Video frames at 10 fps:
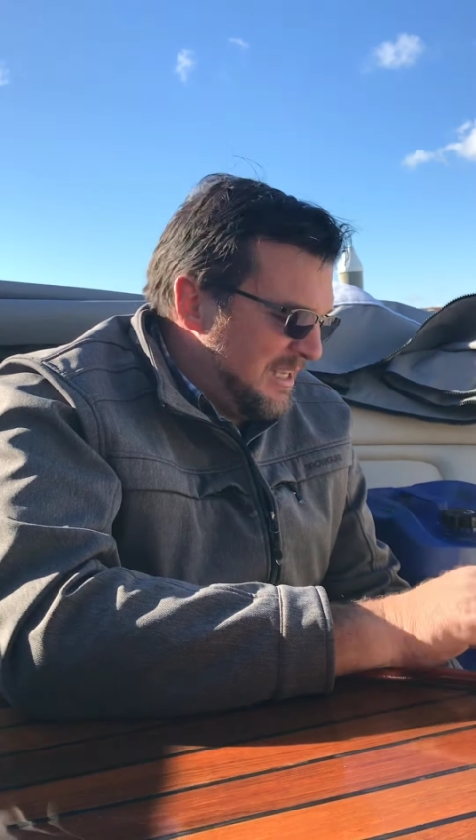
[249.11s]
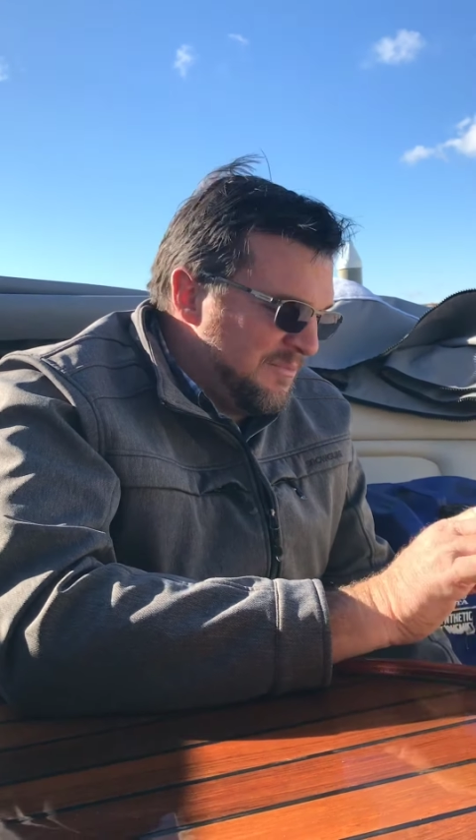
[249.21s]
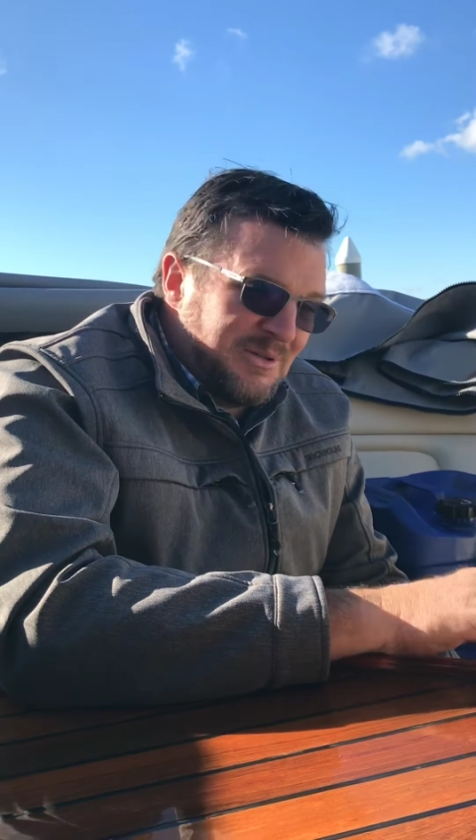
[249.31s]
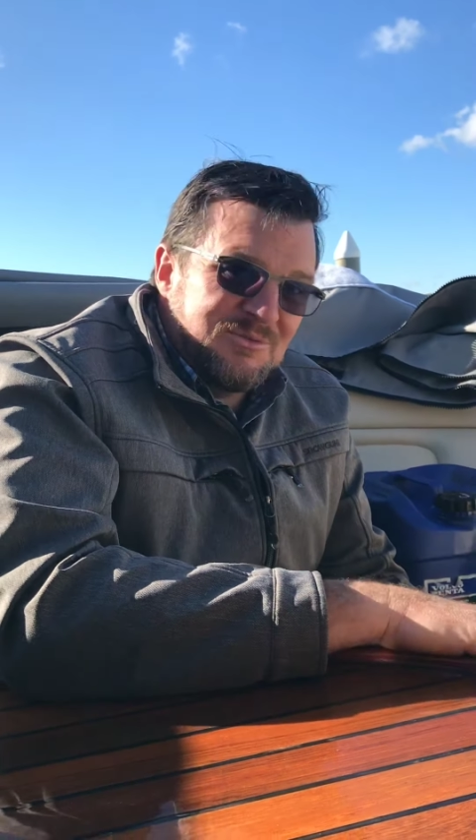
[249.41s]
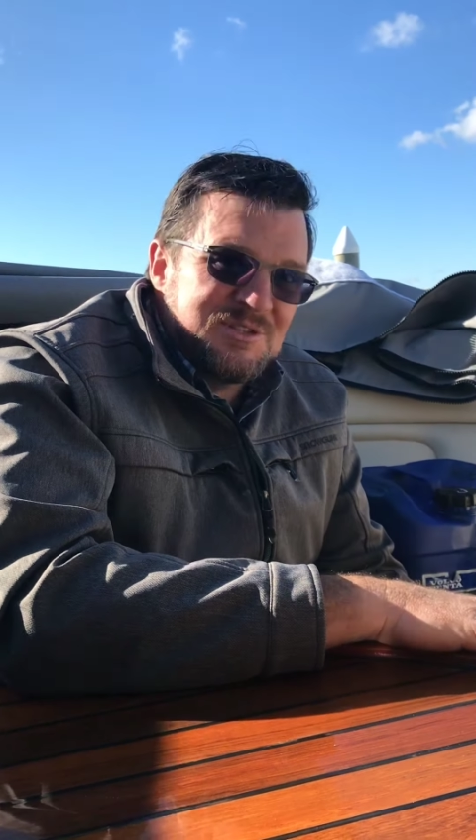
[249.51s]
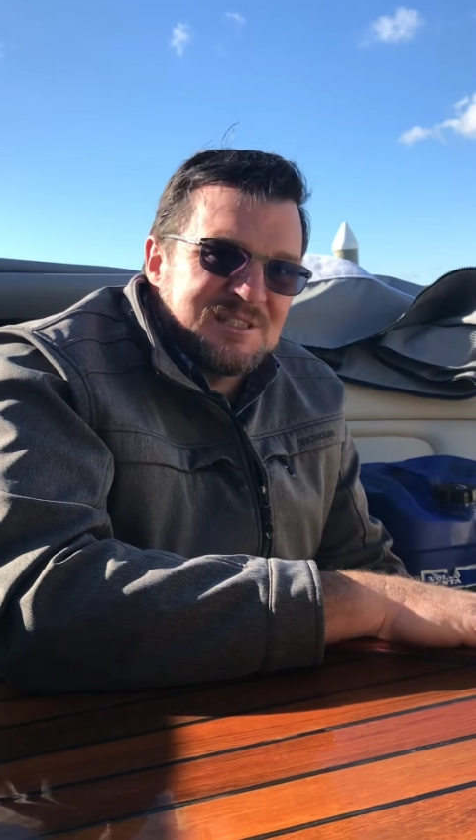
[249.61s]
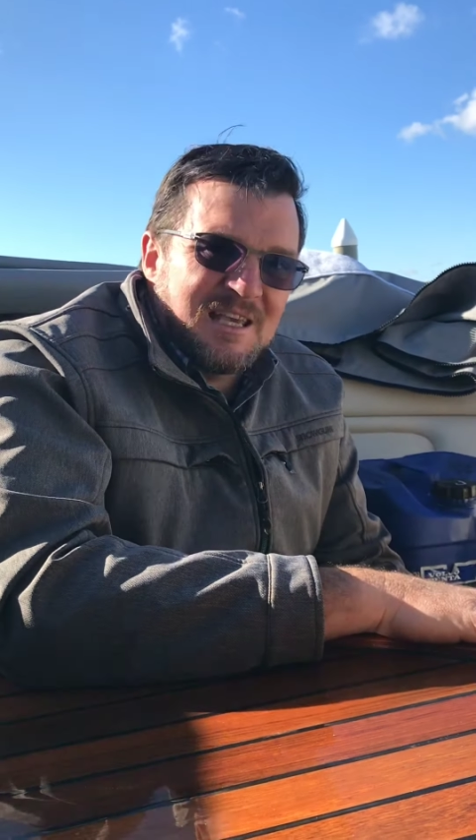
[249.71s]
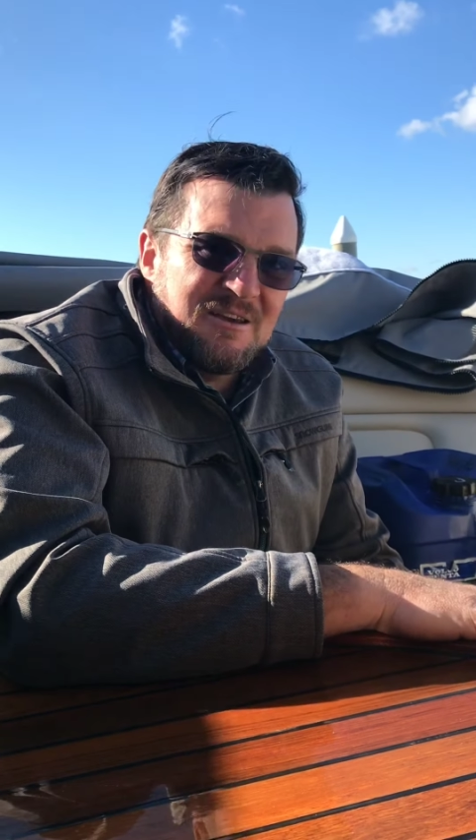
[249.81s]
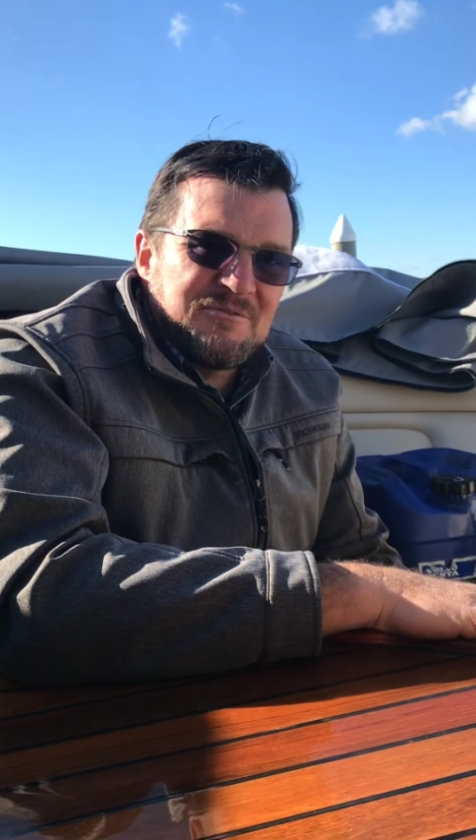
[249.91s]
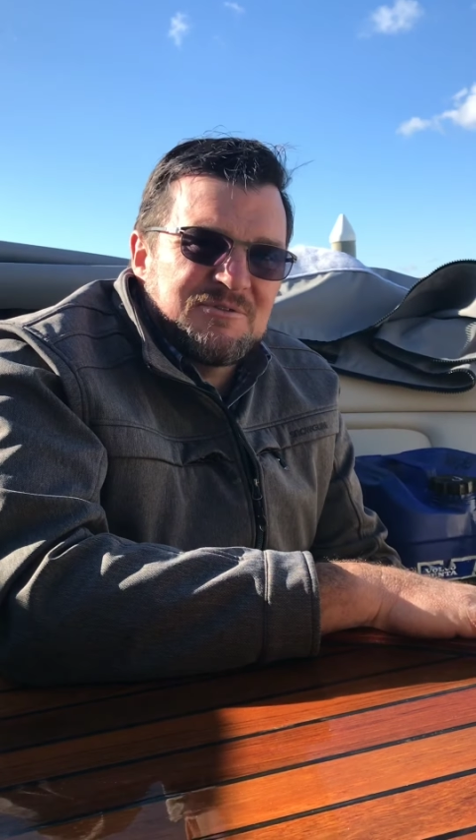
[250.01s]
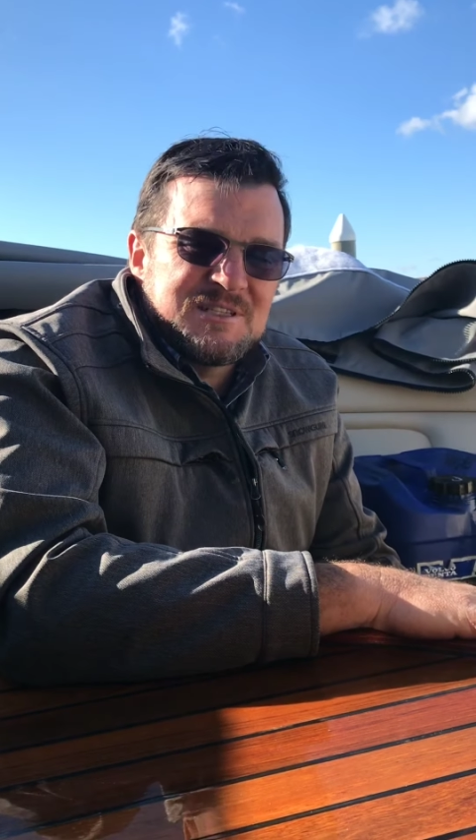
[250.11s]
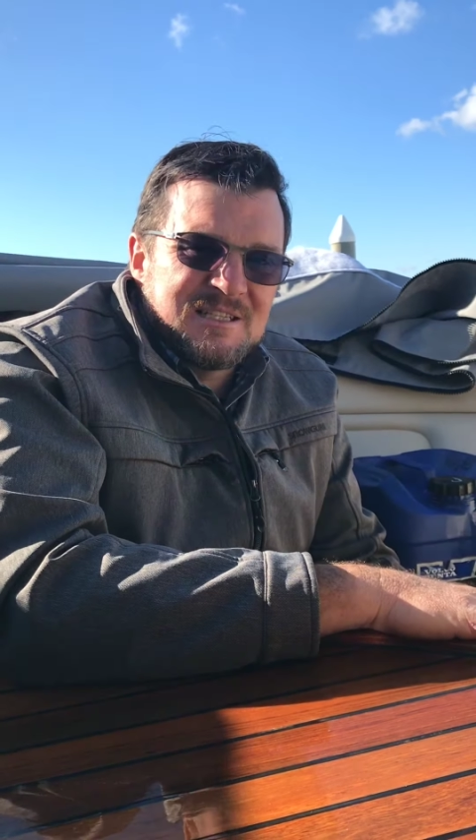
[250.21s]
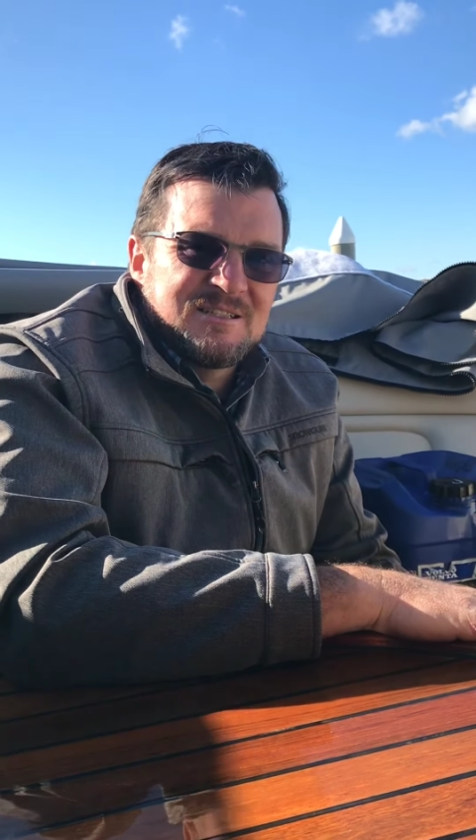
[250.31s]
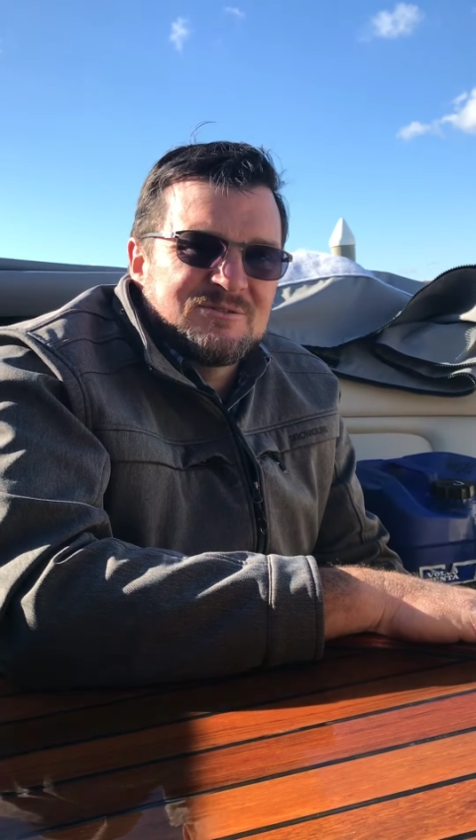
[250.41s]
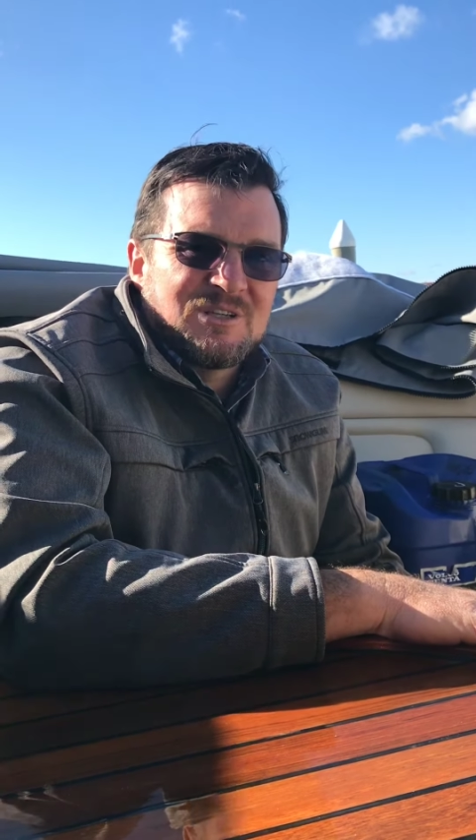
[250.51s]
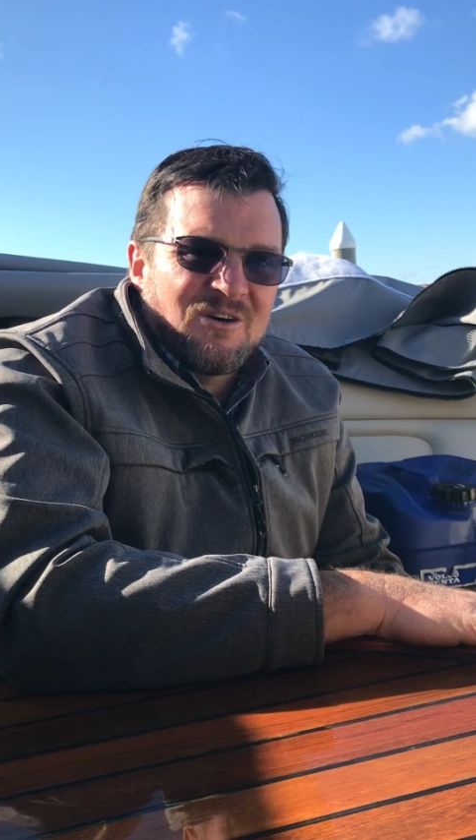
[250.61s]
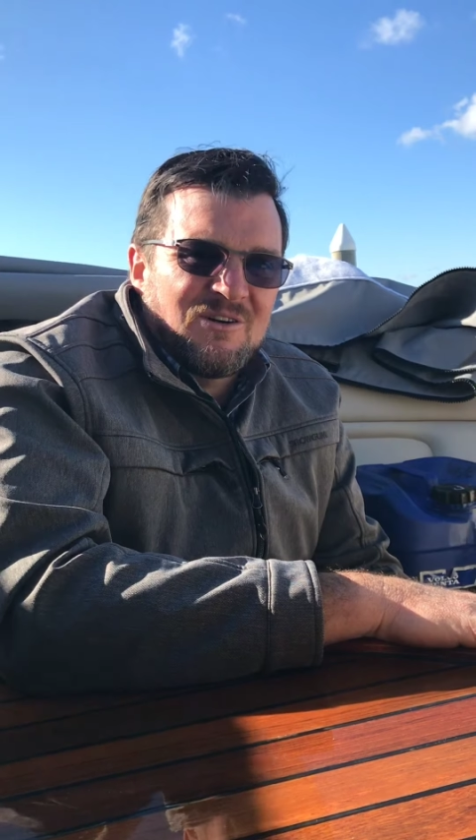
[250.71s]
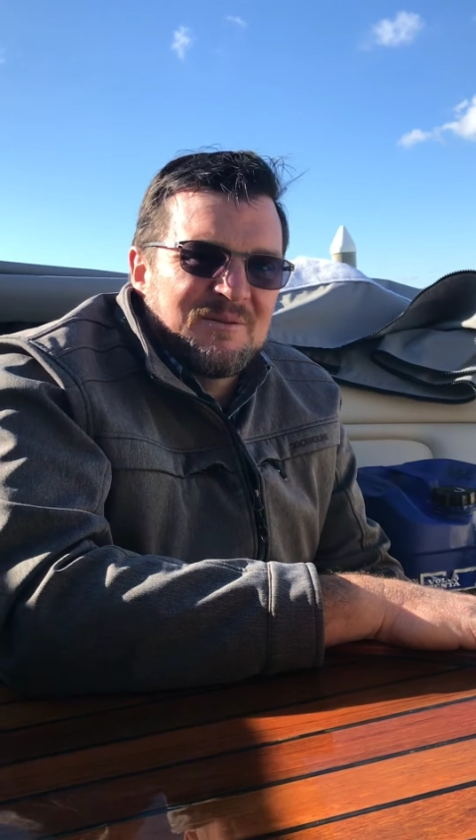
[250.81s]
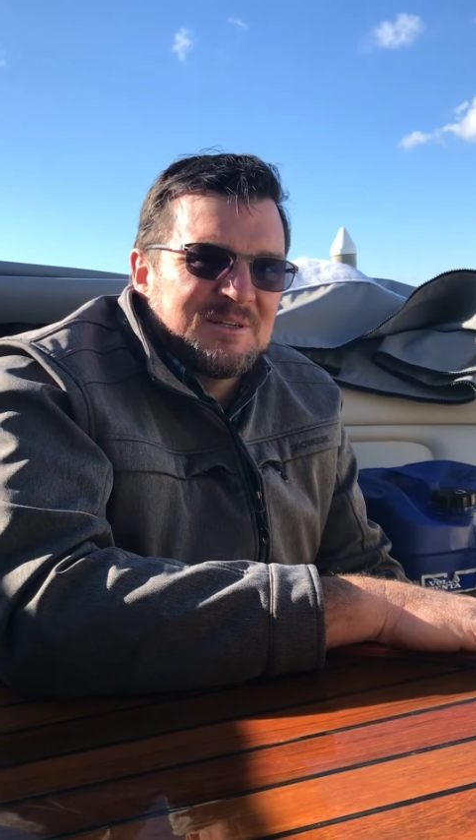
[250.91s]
your bilges every single time.